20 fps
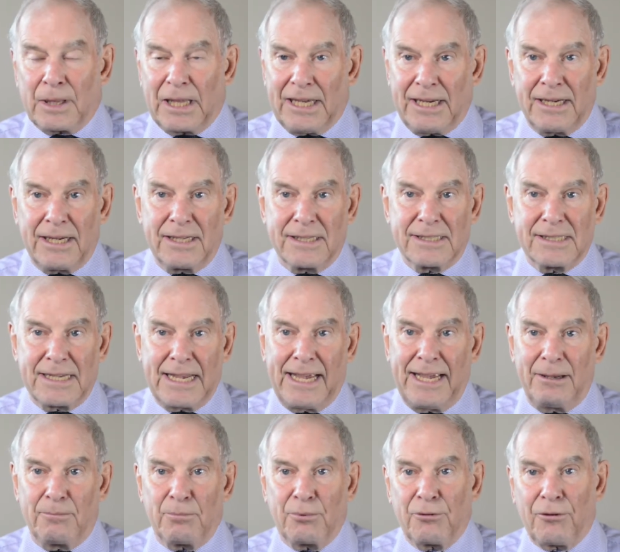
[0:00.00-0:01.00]
It is
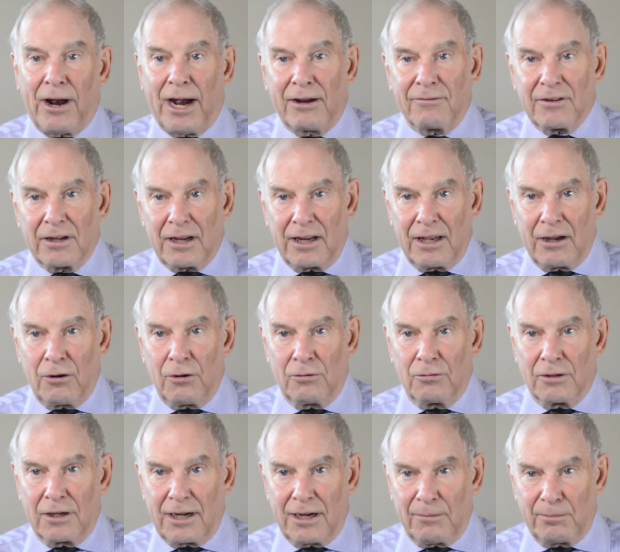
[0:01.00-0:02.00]
a privately
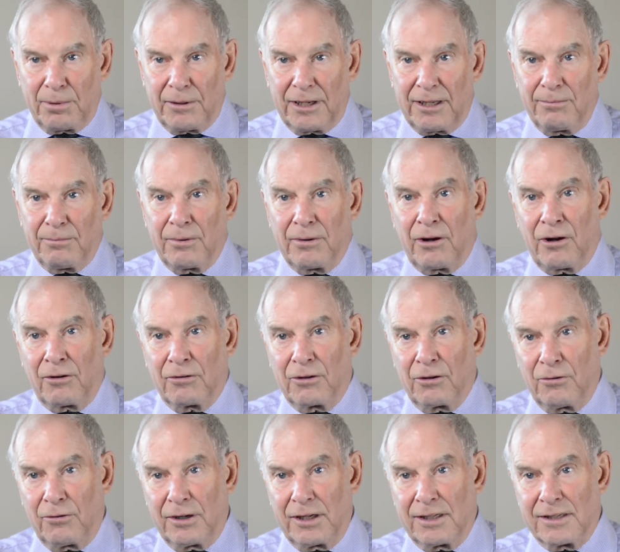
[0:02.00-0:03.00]
owned company,
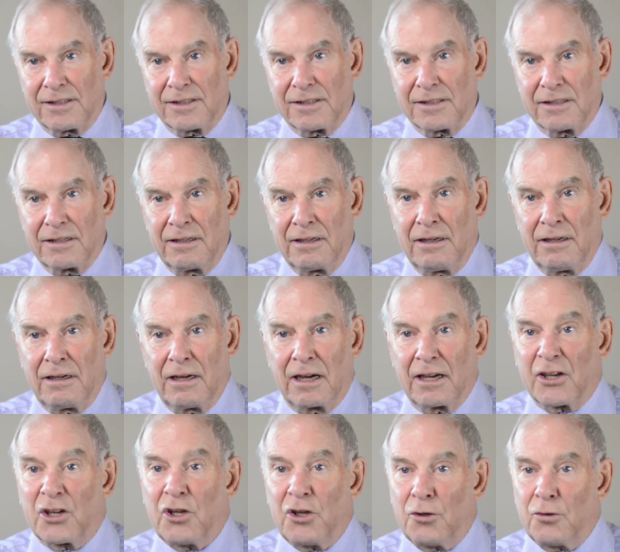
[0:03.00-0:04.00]
although it is
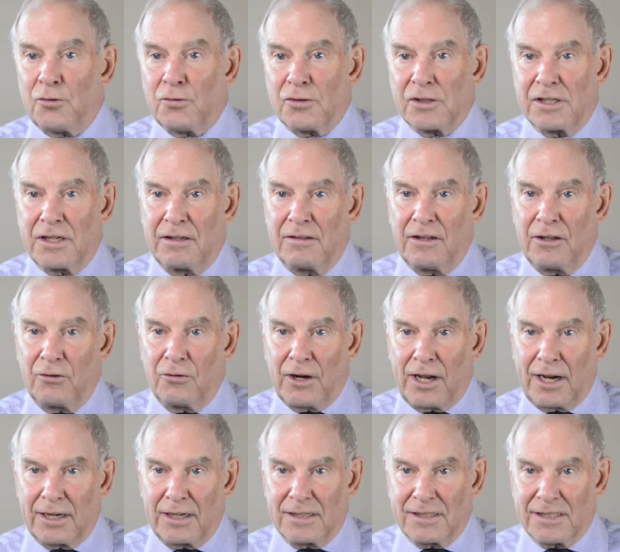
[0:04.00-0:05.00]
accused in the
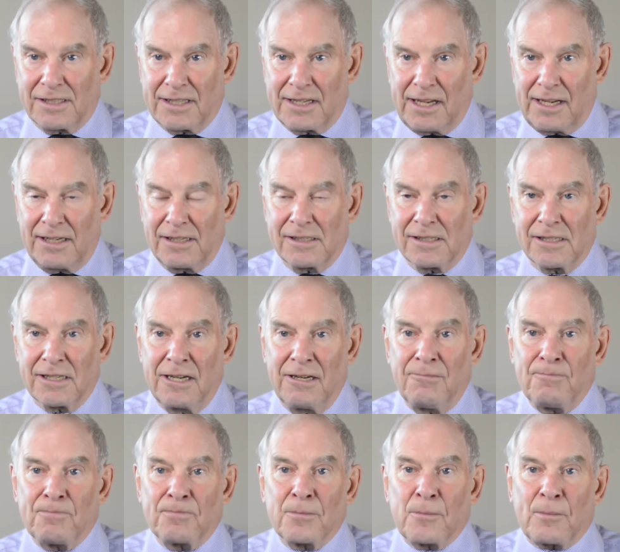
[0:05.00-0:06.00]
United States
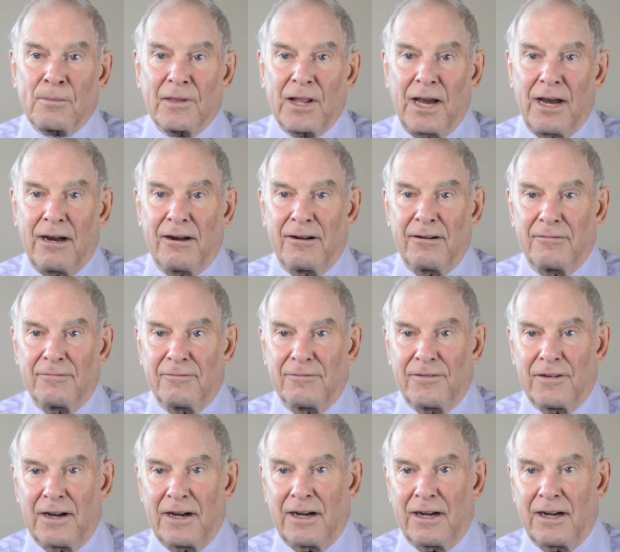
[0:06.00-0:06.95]
of